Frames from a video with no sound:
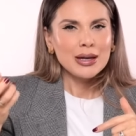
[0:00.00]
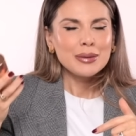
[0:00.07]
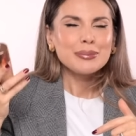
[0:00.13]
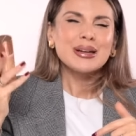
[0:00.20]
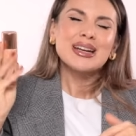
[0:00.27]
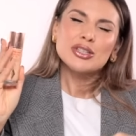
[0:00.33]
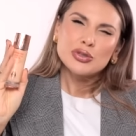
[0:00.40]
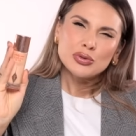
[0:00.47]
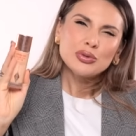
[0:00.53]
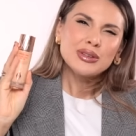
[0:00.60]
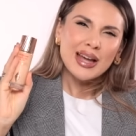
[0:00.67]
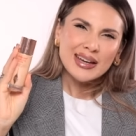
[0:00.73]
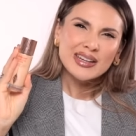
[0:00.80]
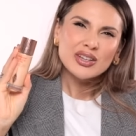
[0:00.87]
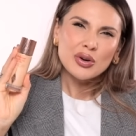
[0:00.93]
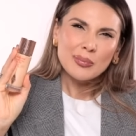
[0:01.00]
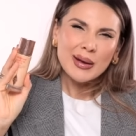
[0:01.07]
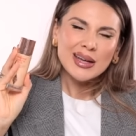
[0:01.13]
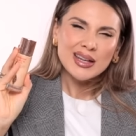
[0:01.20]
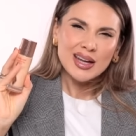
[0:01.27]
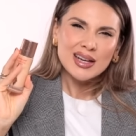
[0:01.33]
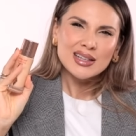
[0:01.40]
but I do like it on my
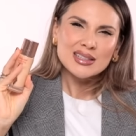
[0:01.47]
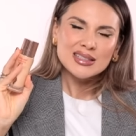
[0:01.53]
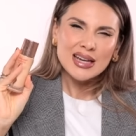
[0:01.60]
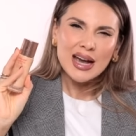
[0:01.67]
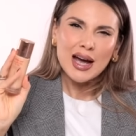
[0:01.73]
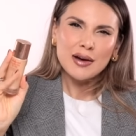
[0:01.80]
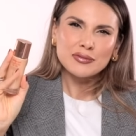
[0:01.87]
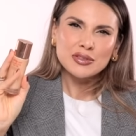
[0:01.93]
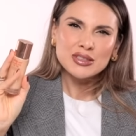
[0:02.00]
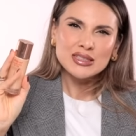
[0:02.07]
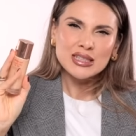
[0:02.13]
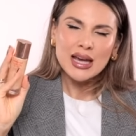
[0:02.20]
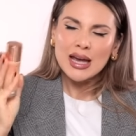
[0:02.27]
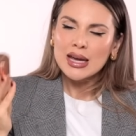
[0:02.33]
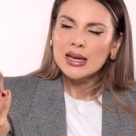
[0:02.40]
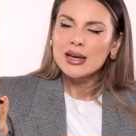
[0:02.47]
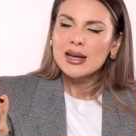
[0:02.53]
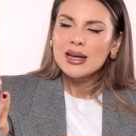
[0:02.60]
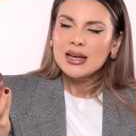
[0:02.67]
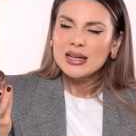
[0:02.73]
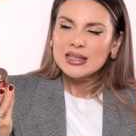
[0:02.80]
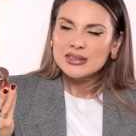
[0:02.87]
clients, I have to say,
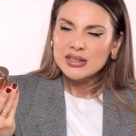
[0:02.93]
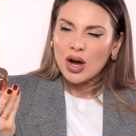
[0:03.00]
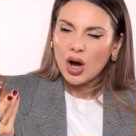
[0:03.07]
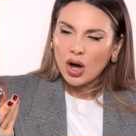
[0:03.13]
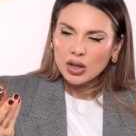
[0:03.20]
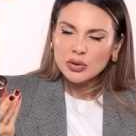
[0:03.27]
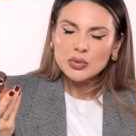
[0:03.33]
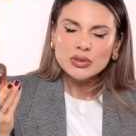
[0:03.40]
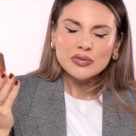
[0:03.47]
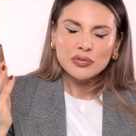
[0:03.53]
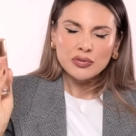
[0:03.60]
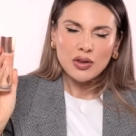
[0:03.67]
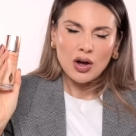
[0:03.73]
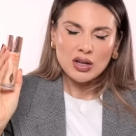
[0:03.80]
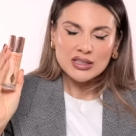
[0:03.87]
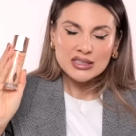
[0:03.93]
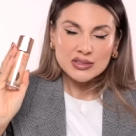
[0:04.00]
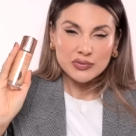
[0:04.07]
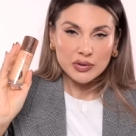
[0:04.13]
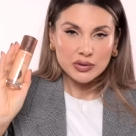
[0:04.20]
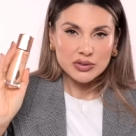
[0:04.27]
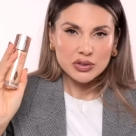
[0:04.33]
is the Hollywood Flawless
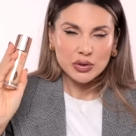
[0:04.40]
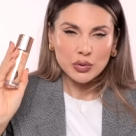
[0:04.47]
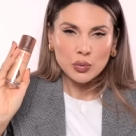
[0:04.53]
Filter.